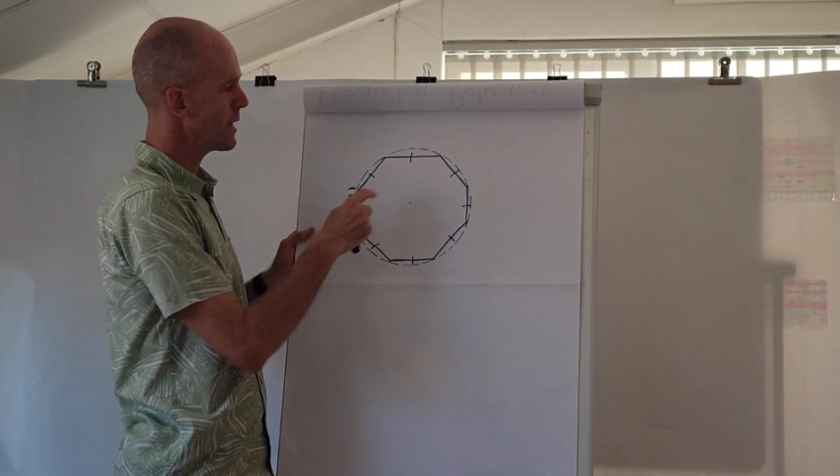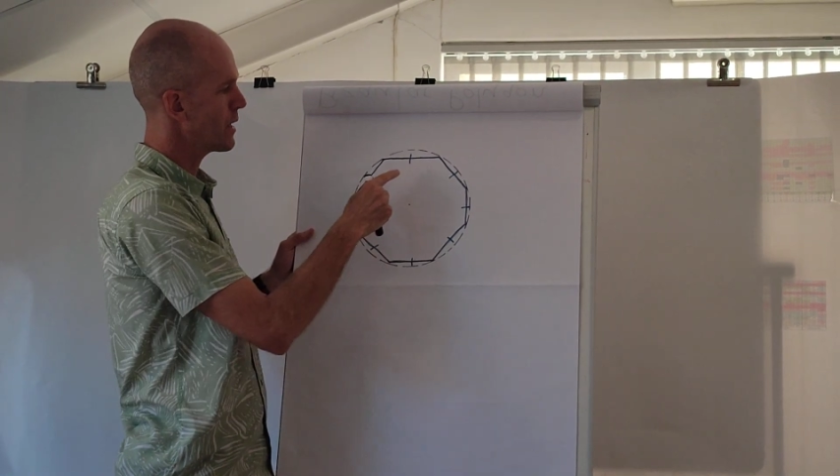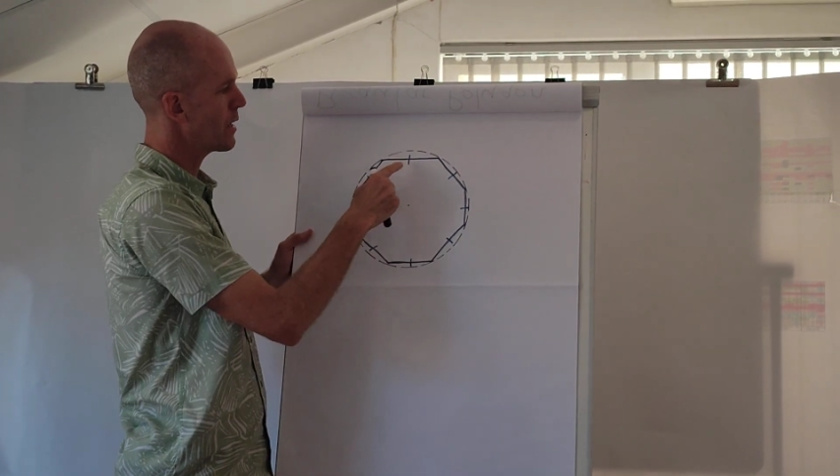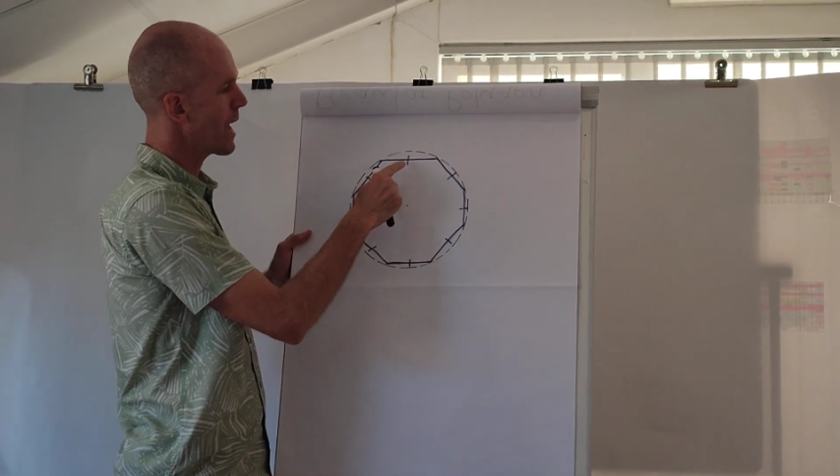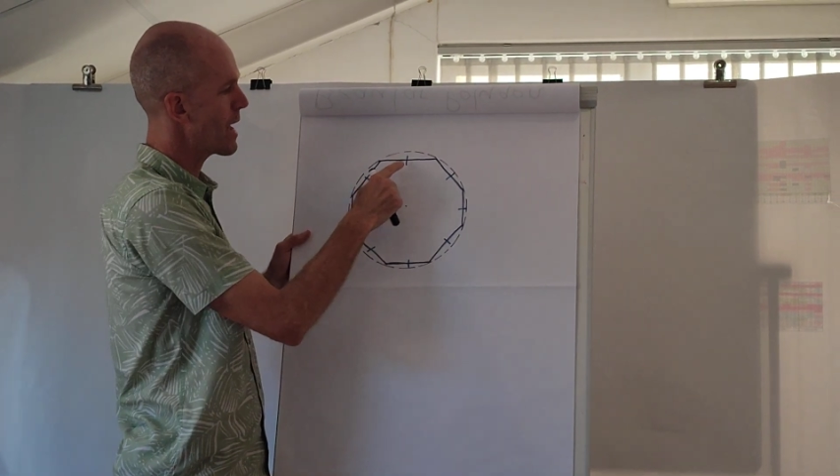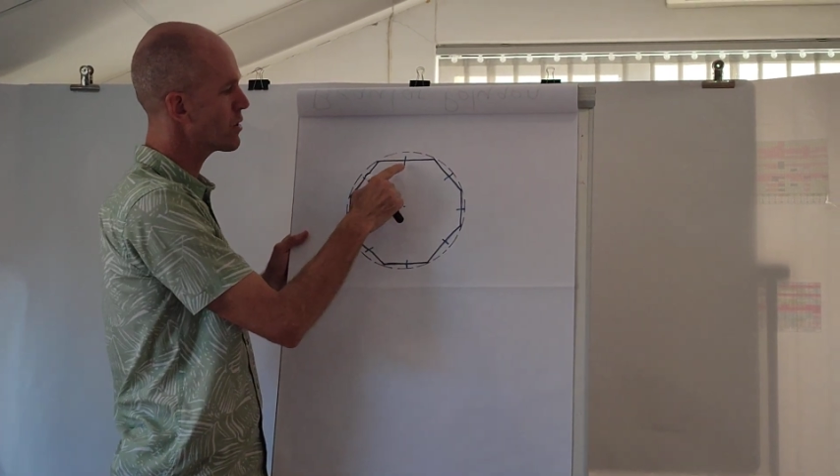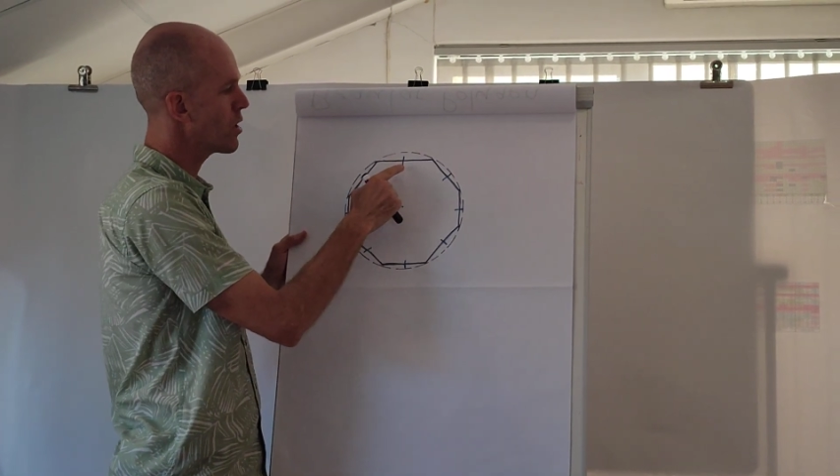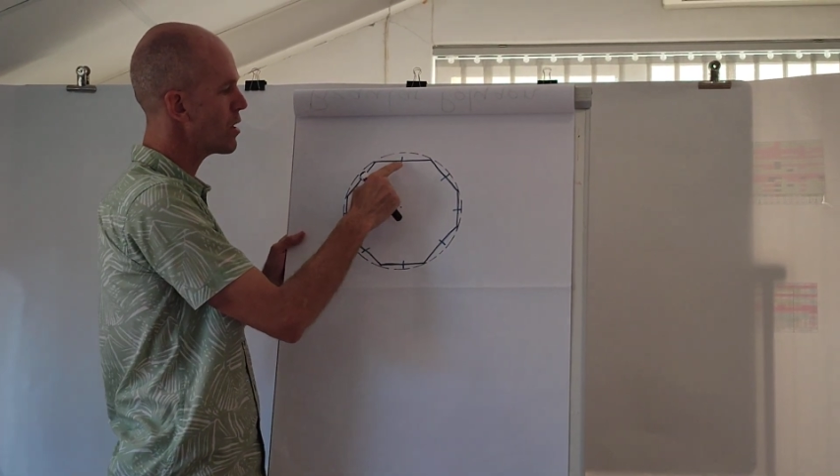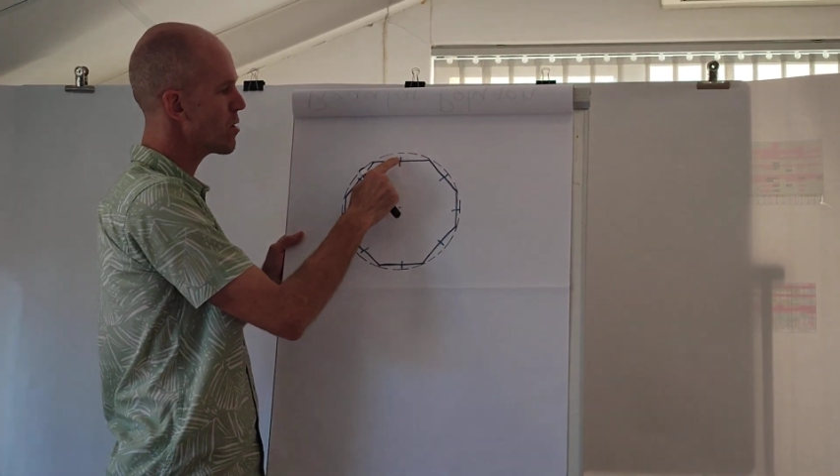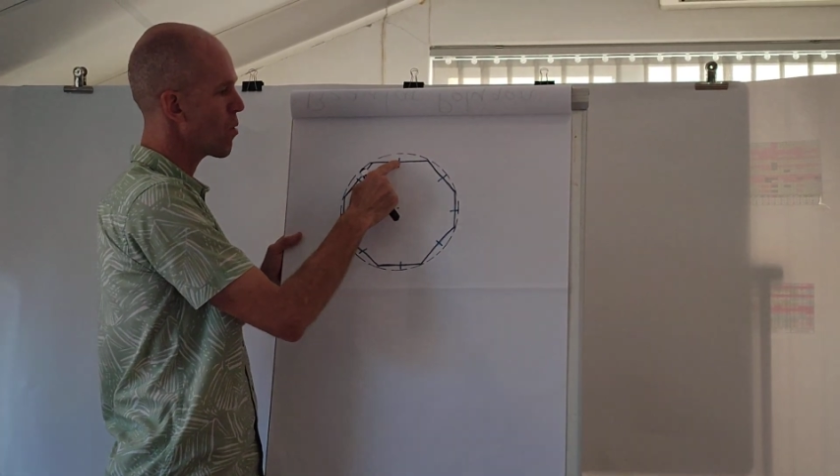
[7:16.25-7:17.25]
it has
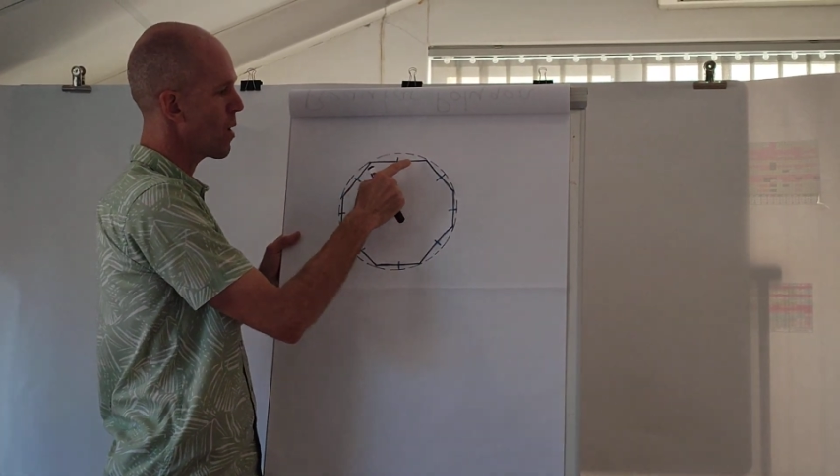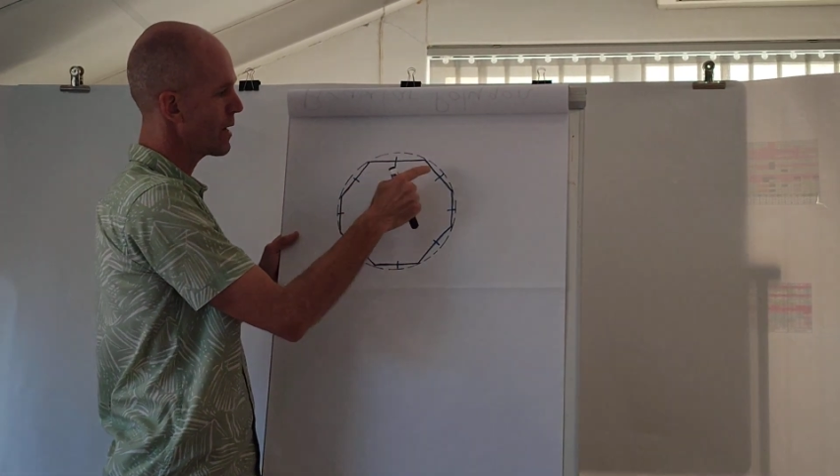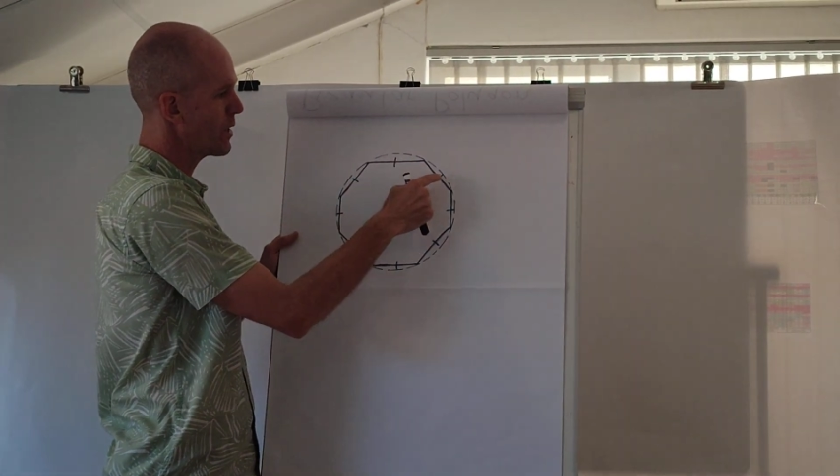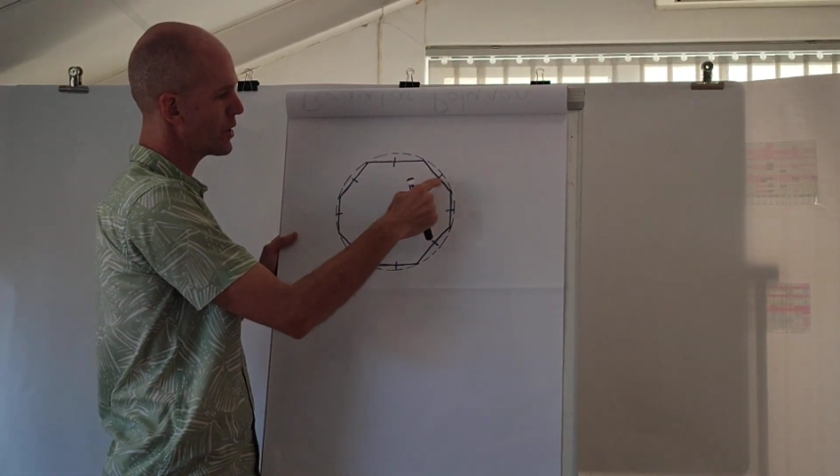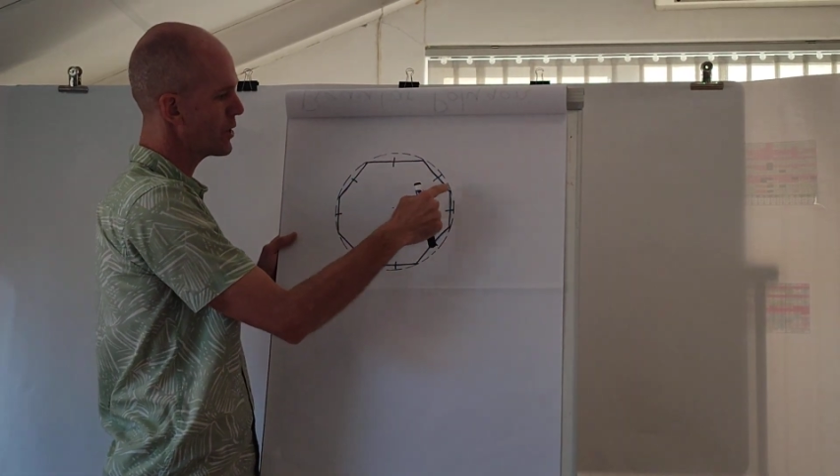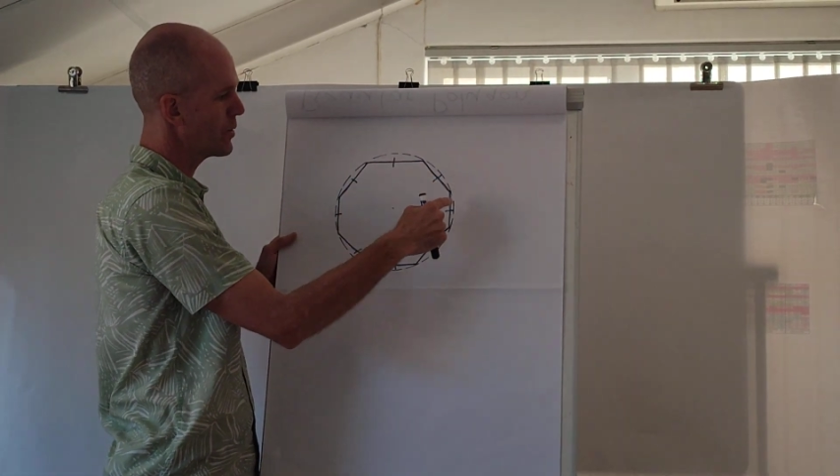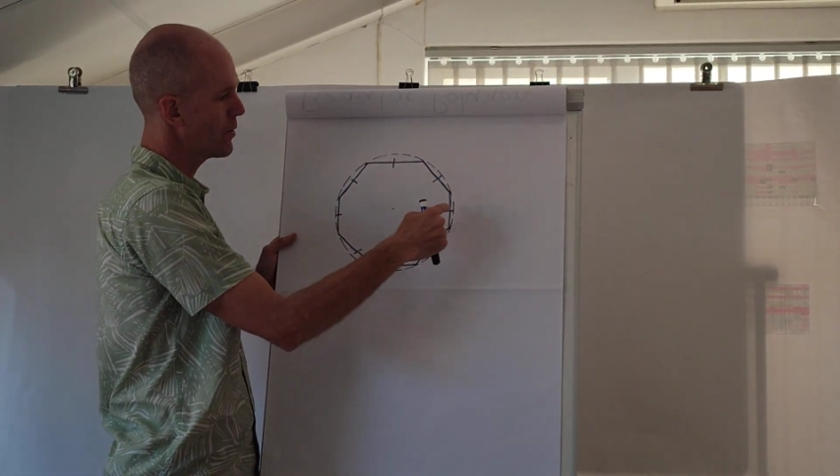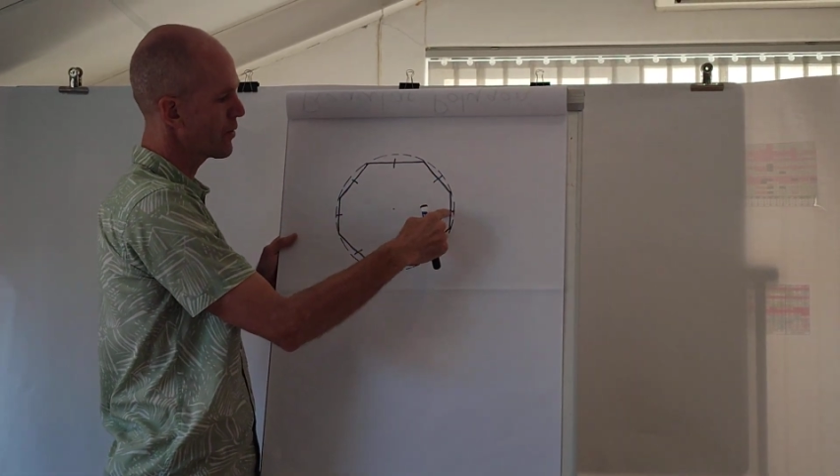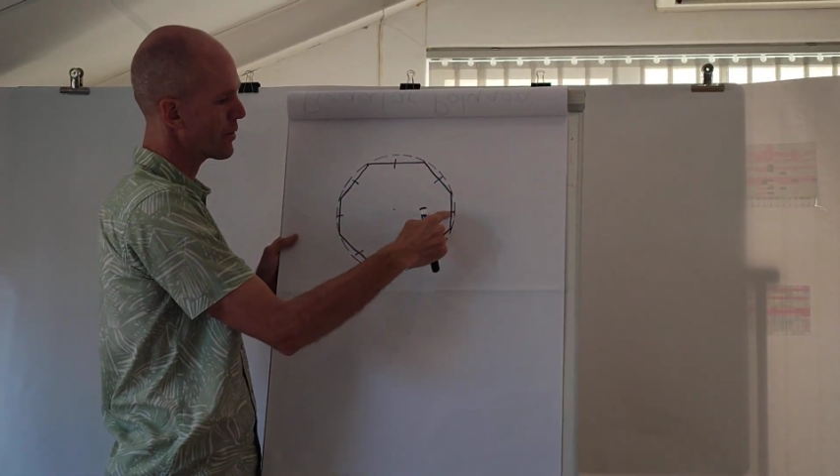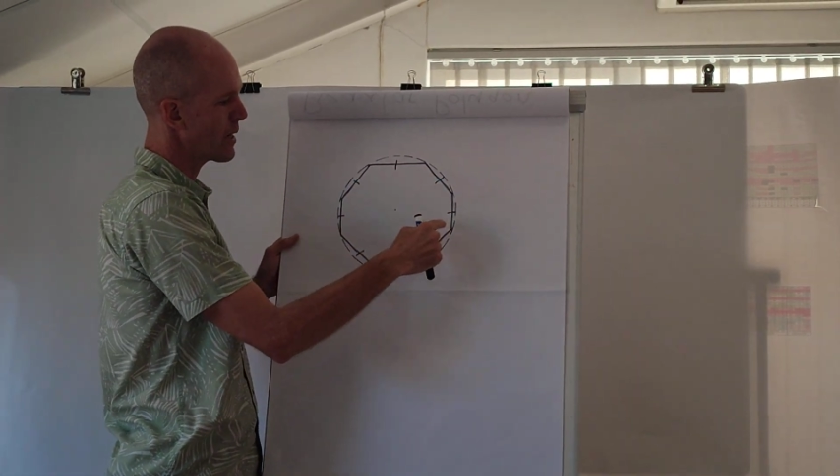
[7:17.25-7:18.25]
got 1,
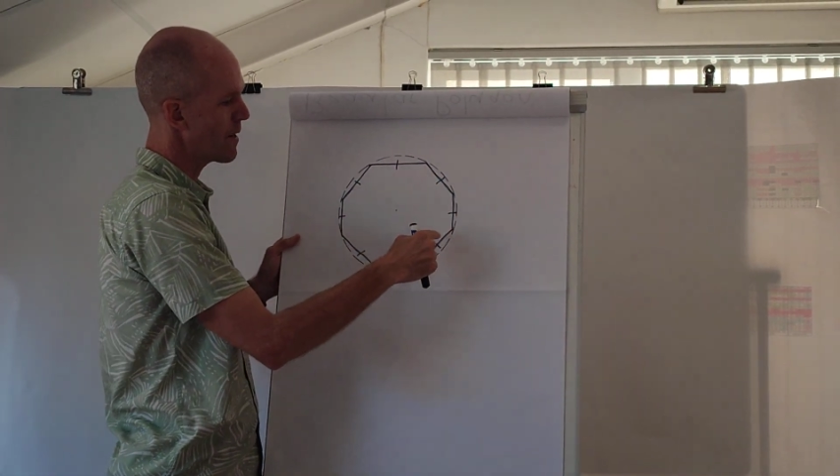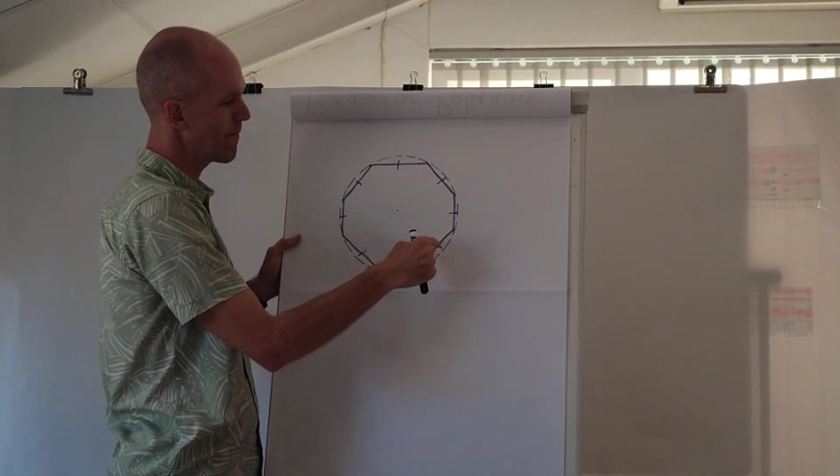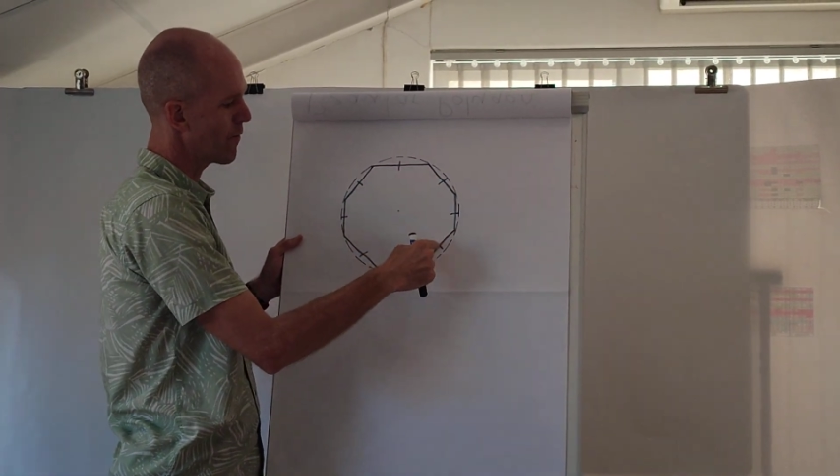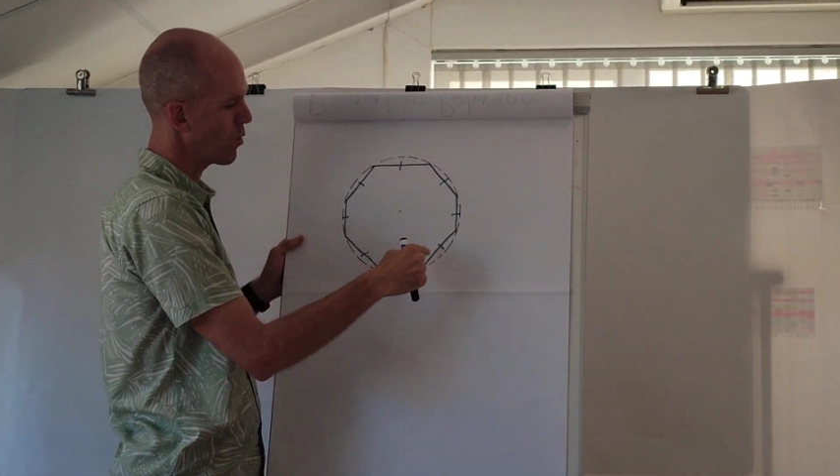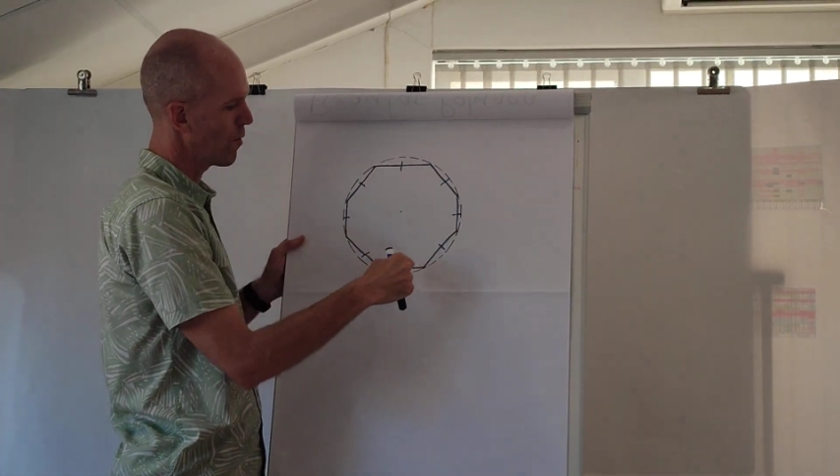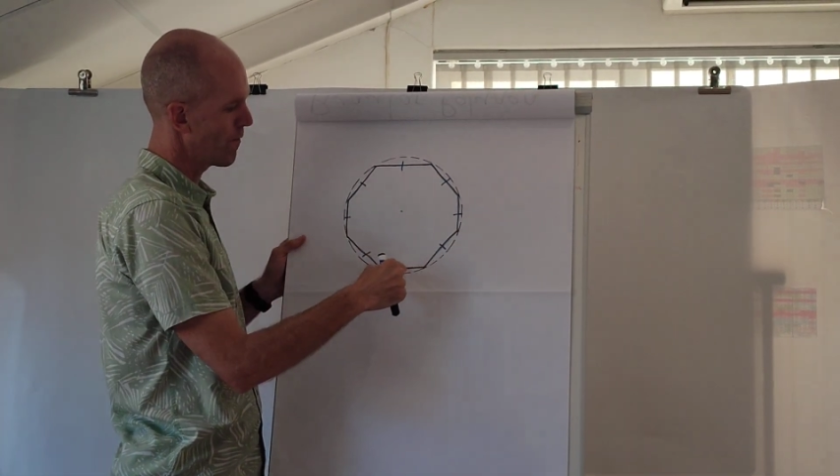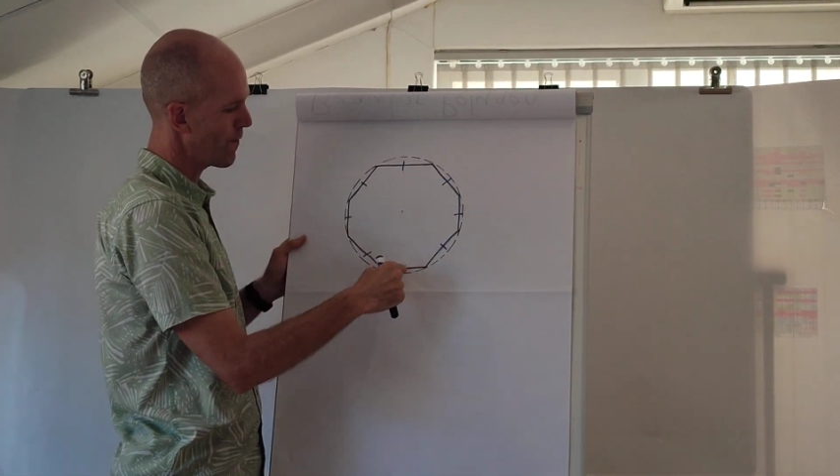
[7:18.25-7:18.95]
2, 3, 4,